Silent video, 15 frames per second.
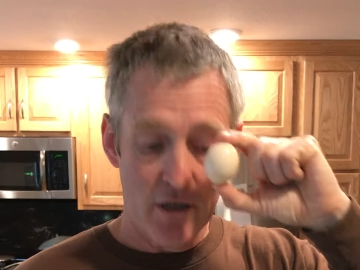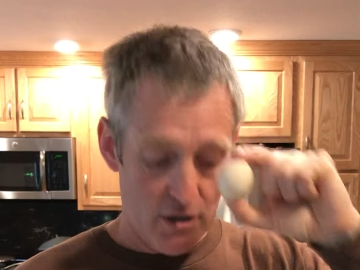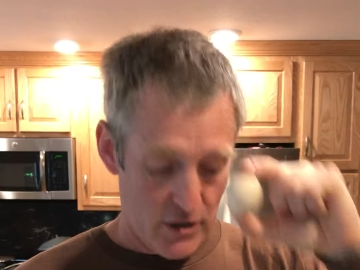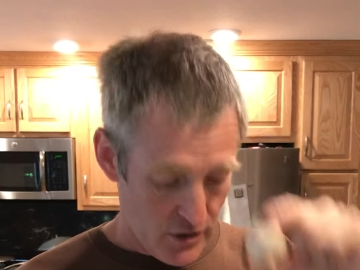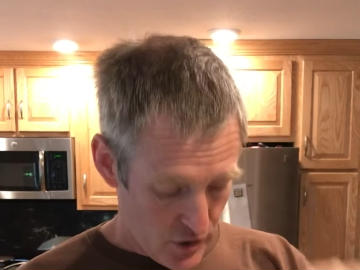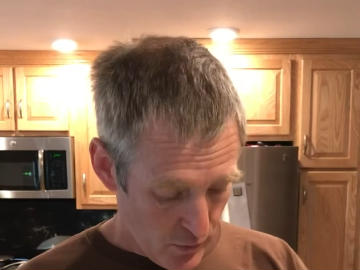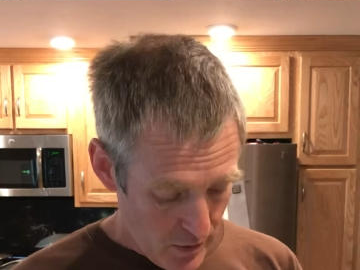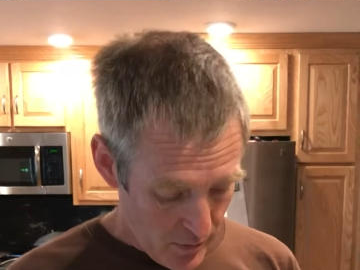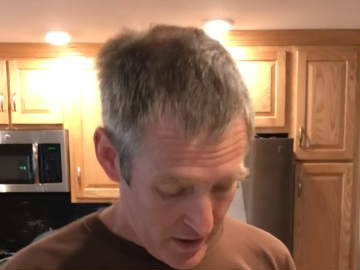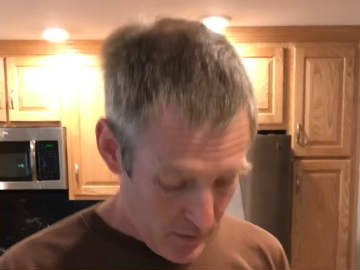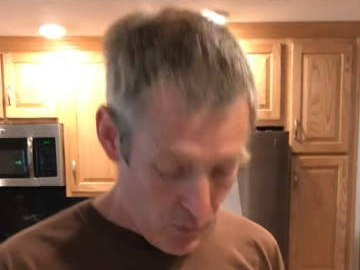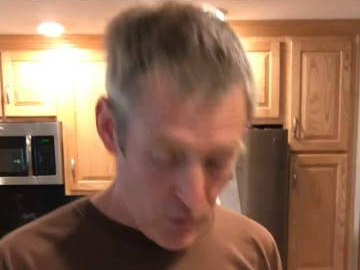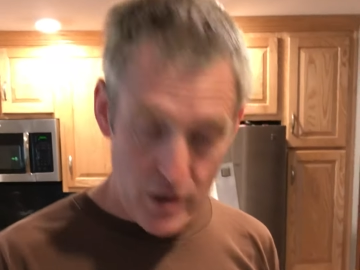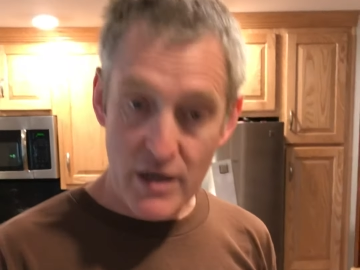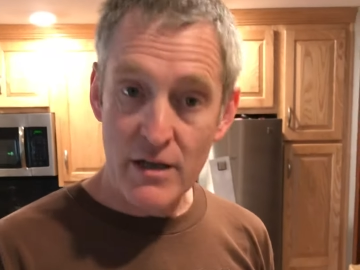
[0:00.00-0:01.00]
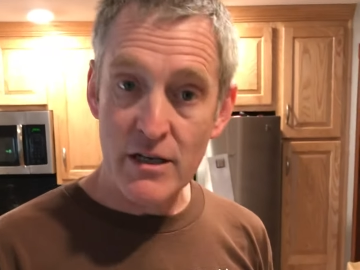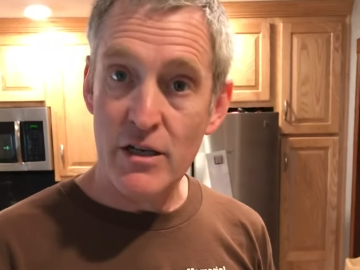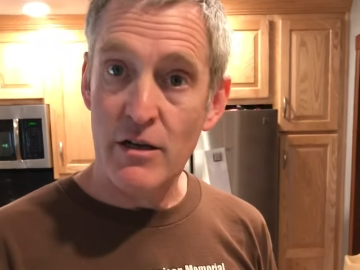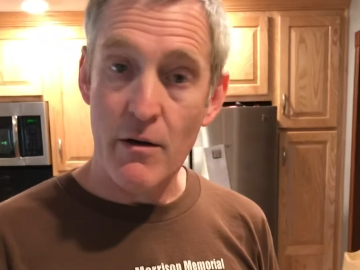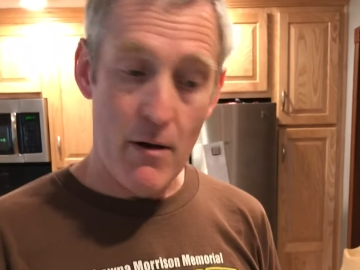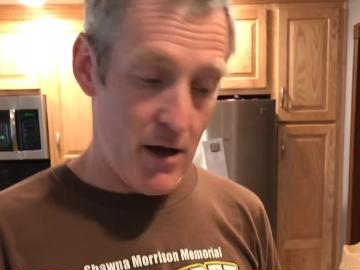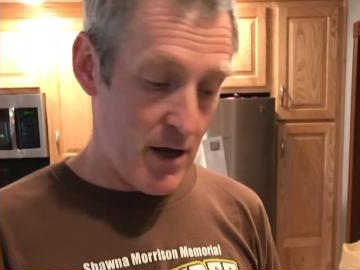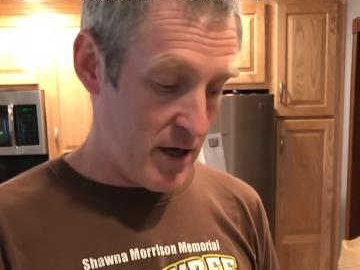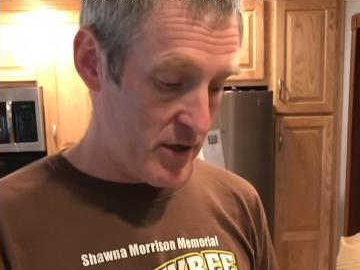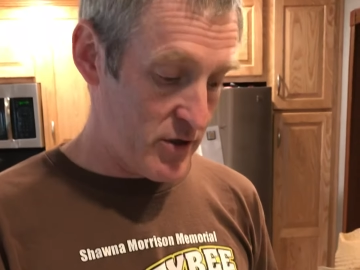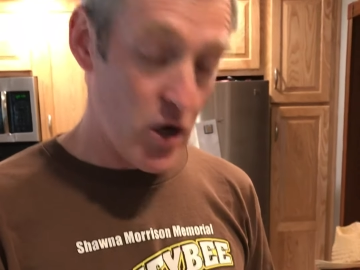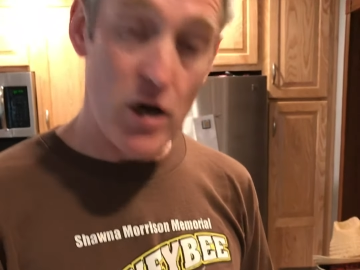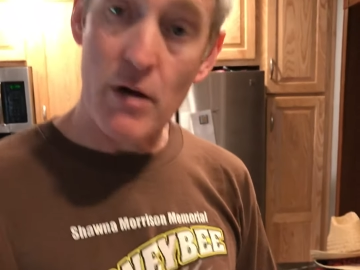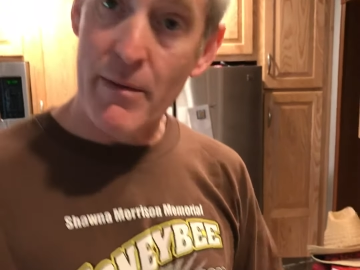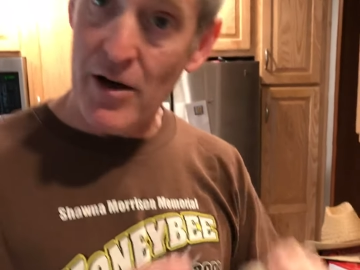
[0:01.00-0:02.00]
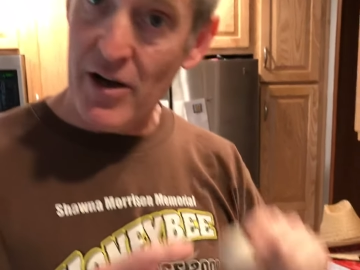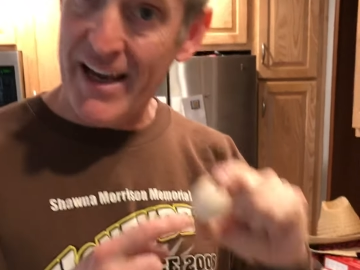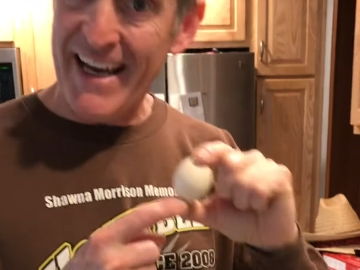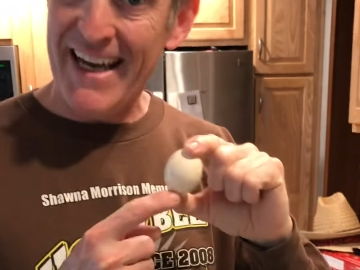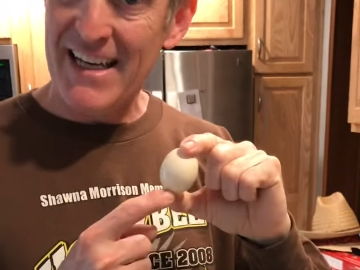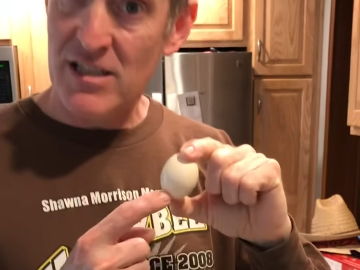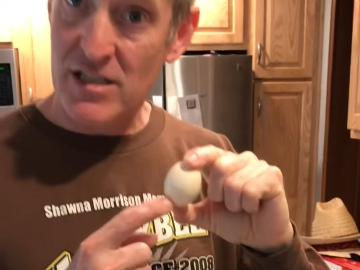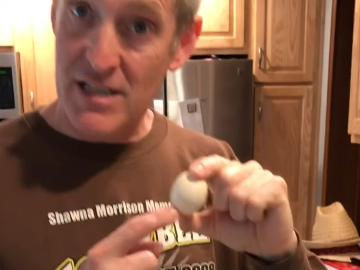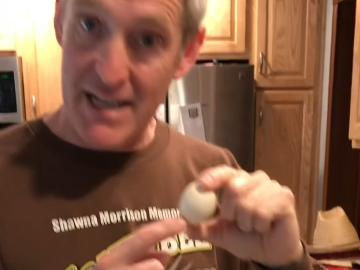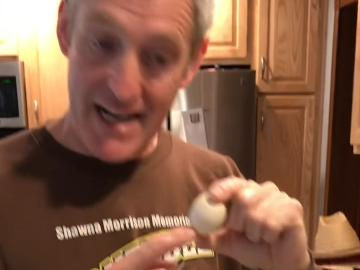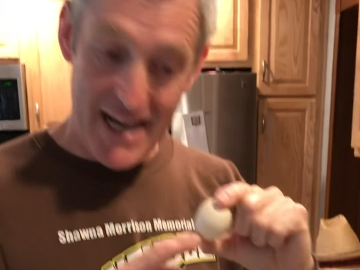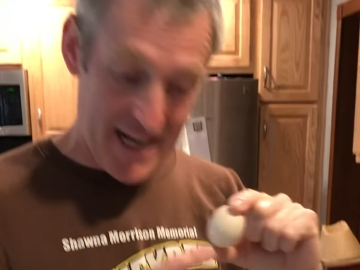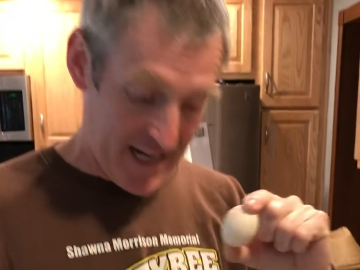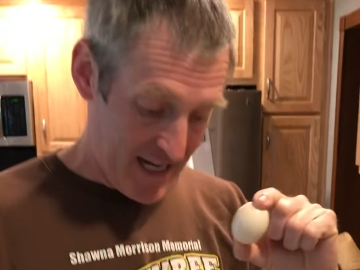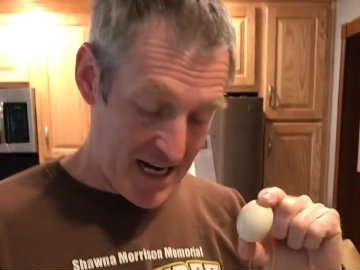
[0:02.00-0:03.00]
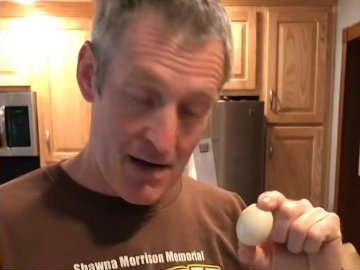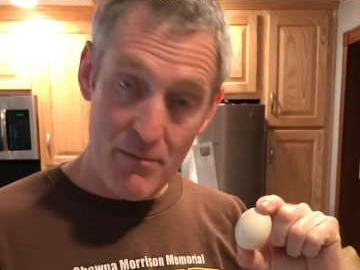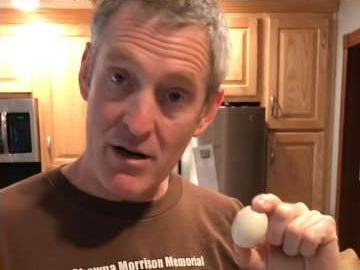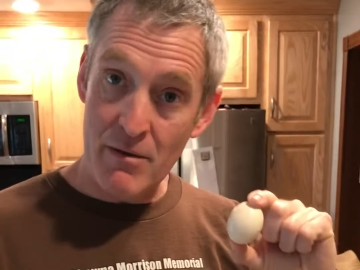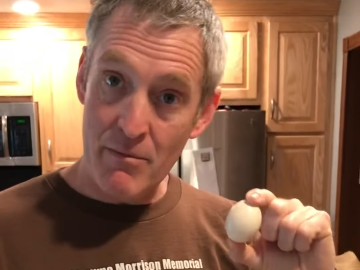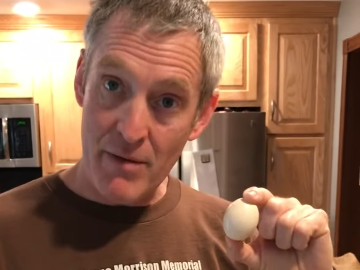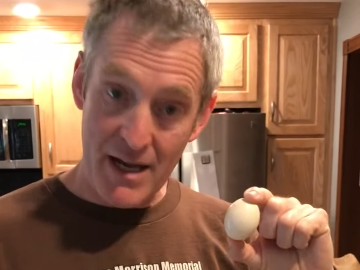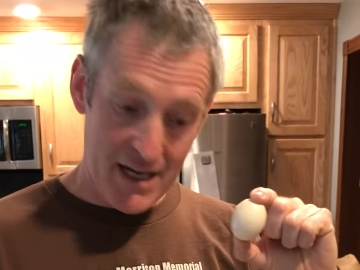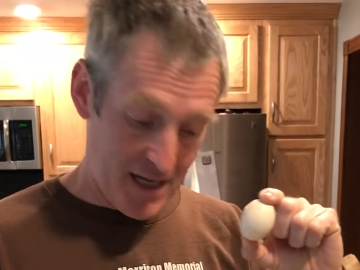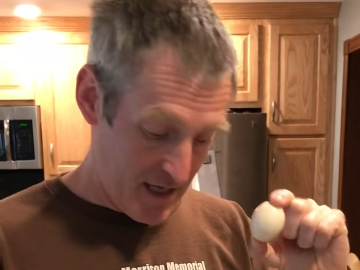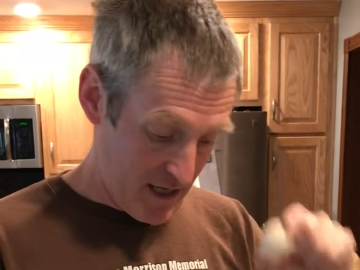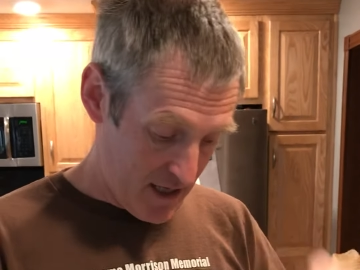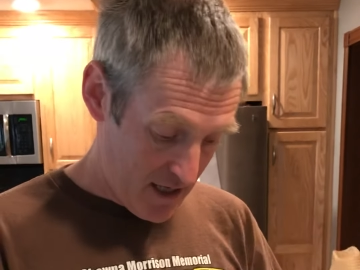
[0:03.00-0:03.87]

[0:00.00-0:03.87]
So anyway, we're gonna talk about eggs today, and I'm gonna make